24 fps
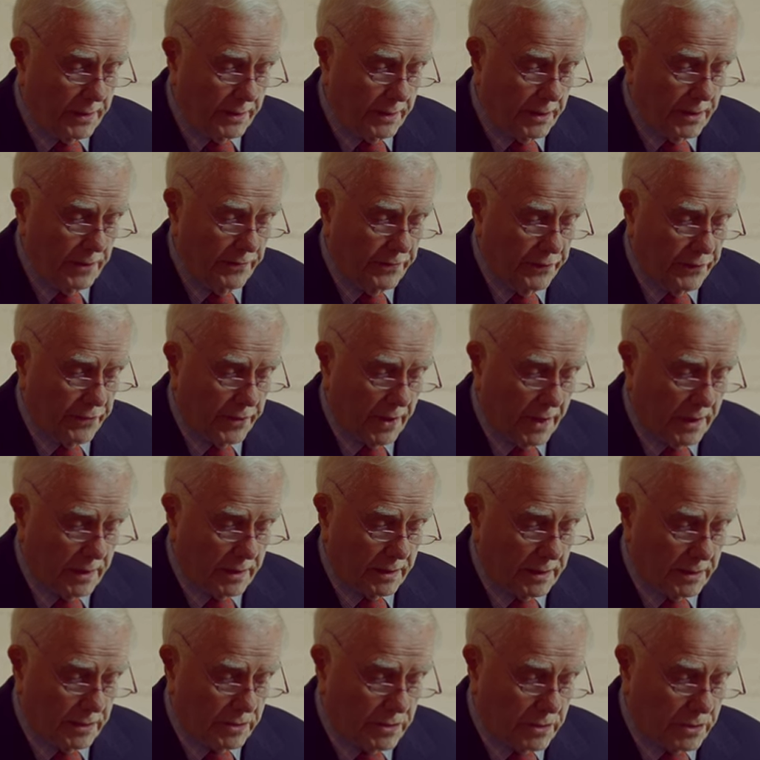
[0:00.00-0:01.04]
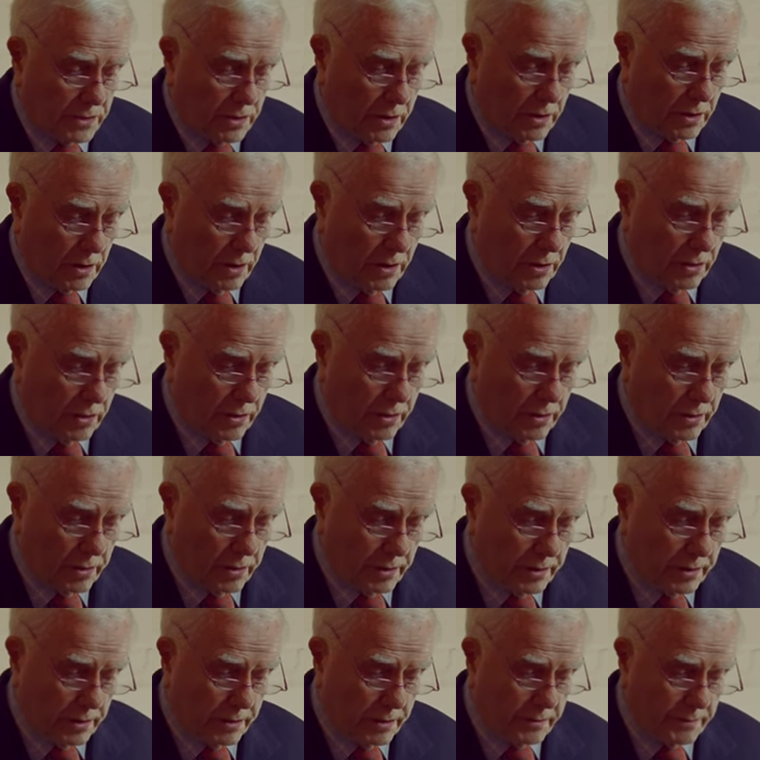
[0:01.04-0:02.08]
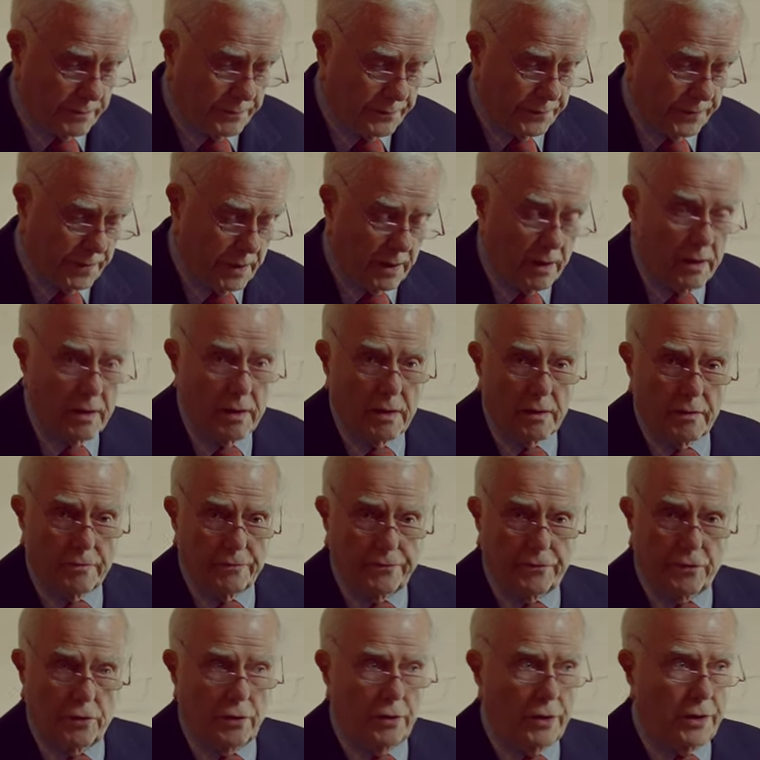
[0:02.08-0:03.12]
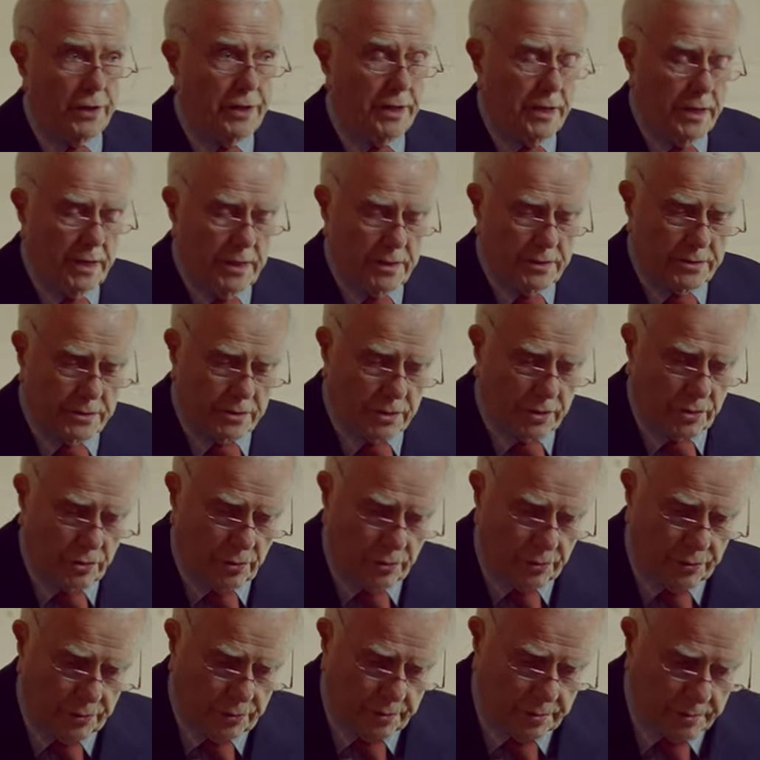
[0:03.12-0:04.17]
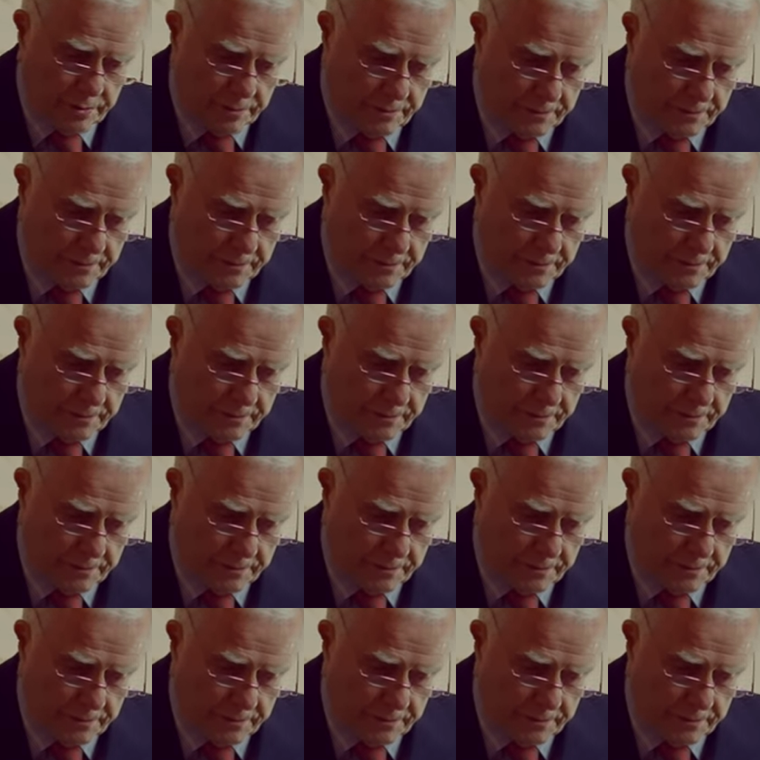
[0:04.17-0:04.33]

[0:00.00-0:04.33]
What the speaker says: Give thanks to the Lord, for he is good.